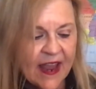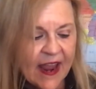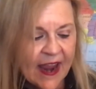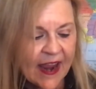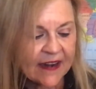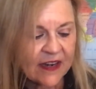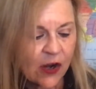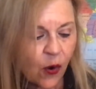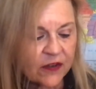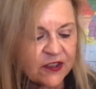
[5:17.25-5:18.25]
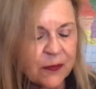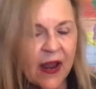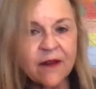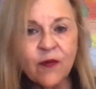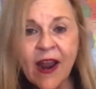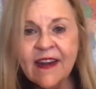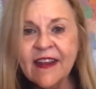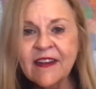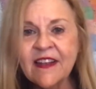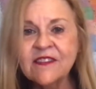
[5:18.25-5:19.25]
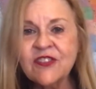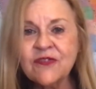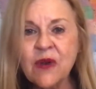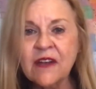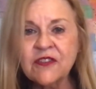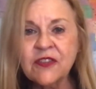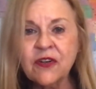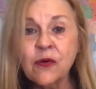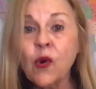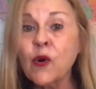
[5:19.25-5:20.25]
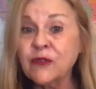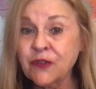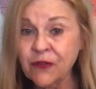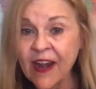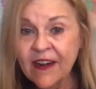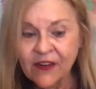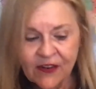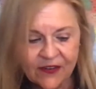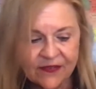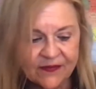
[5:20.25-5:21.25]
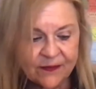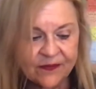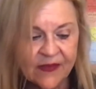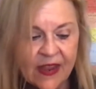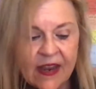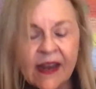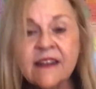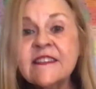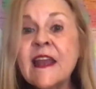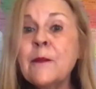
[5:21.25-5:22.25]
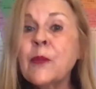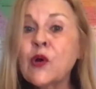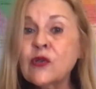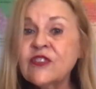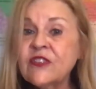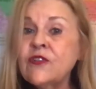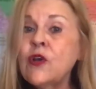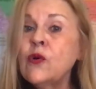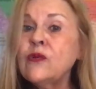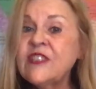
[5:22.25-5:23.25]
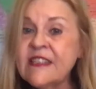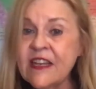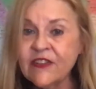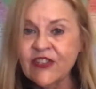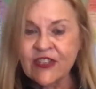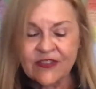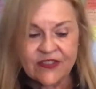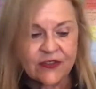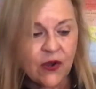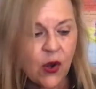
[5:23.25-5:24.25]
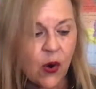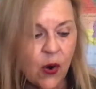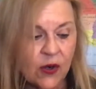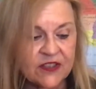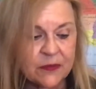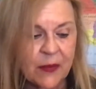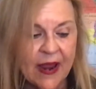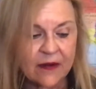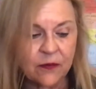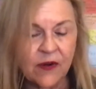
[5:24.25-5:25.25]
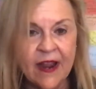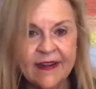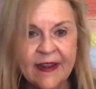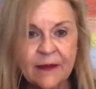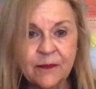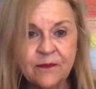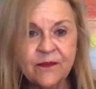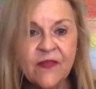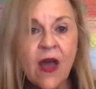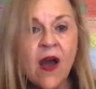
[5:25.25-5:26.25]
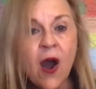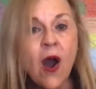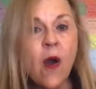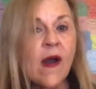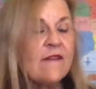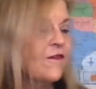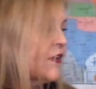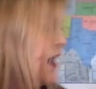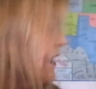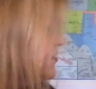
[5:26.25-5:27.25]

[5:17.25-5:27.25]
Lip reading: and a horseback riding instructor or trainer is a person who teaches horseback riding. Oh, I forgot